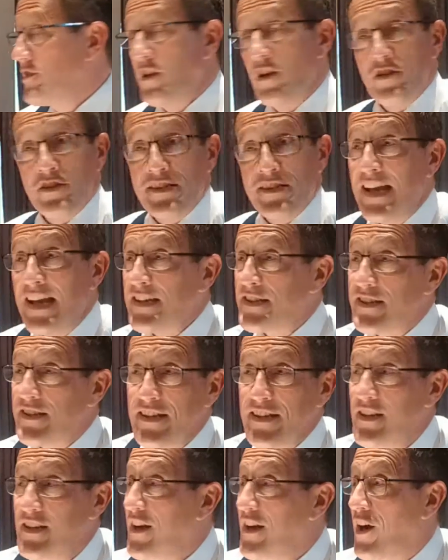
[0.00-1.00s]
Not
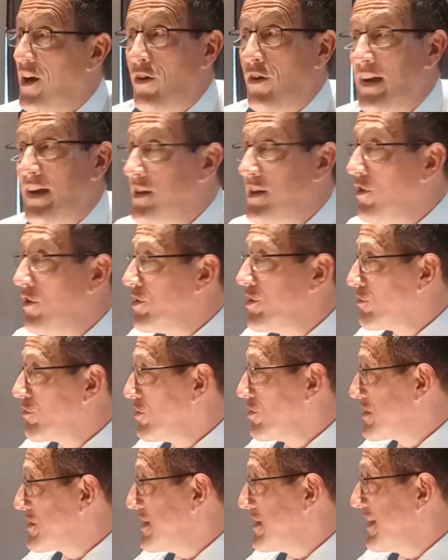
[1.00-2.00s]
sexy. Oh, I know
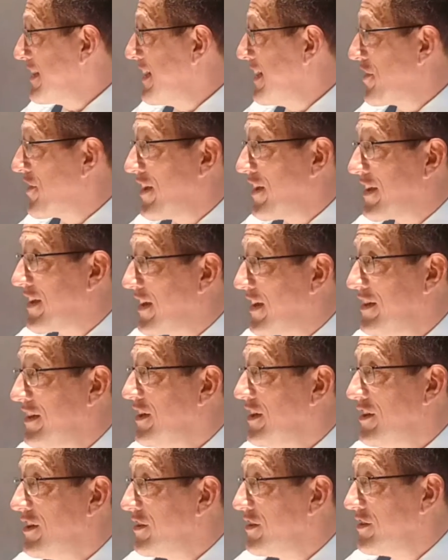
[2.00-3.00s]
you're all sitting here
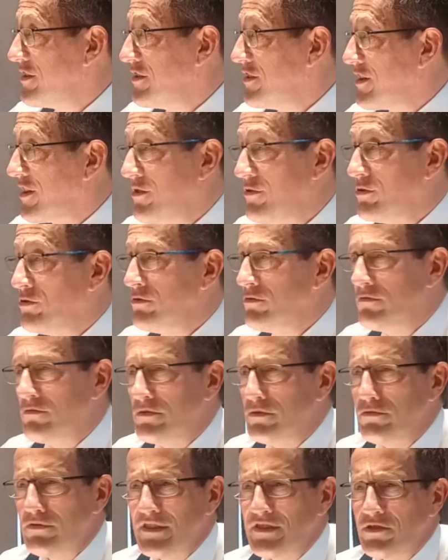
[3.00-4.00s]
thinking, you know,
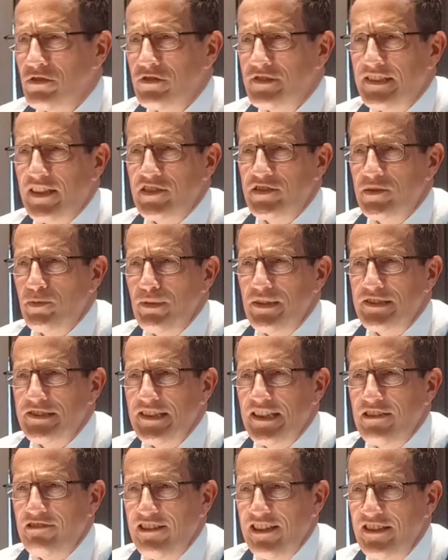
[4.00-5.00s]
ooh, this all sounds a bit
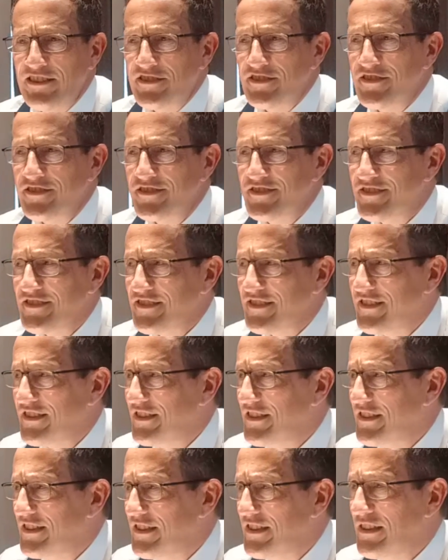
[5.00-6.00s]
serious.
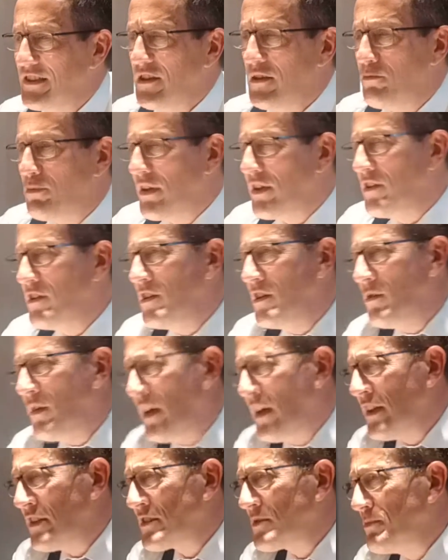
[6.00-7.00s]
But you
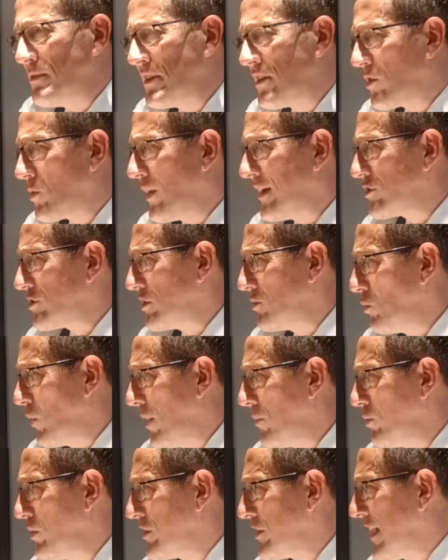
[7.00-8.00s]
asked me the question,
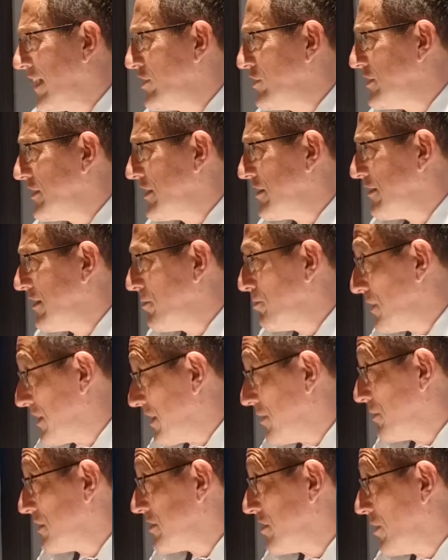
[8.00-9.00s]
when will Nigeria
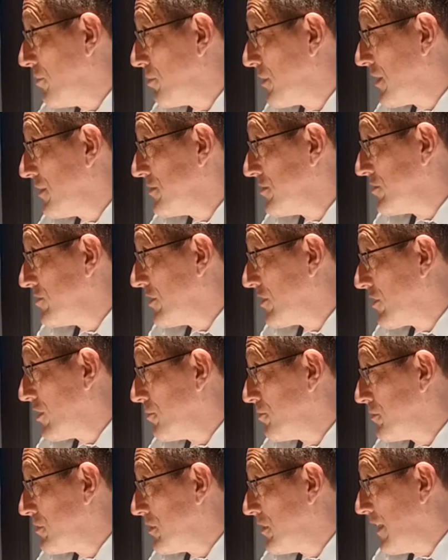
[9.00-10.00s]
become a top country,
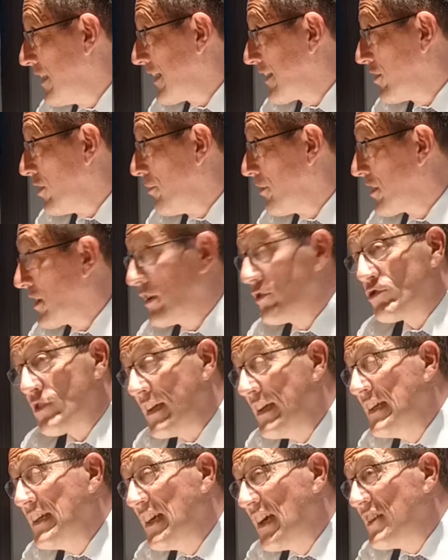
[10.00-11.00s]
economic
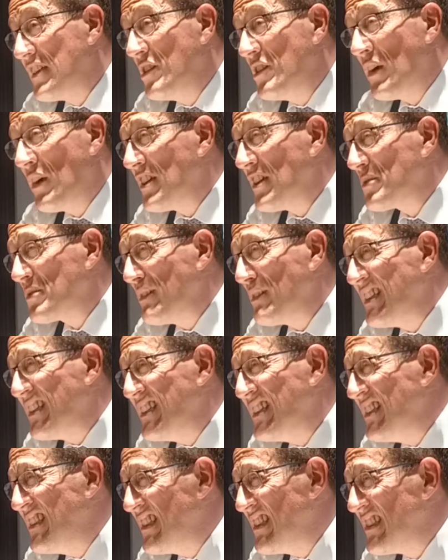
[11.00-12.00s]
country? And you asked
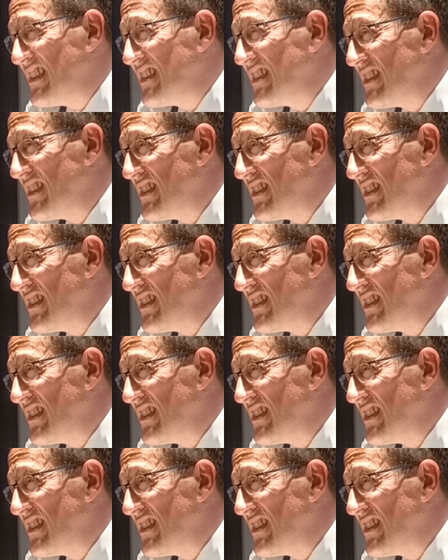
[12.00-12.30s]
me.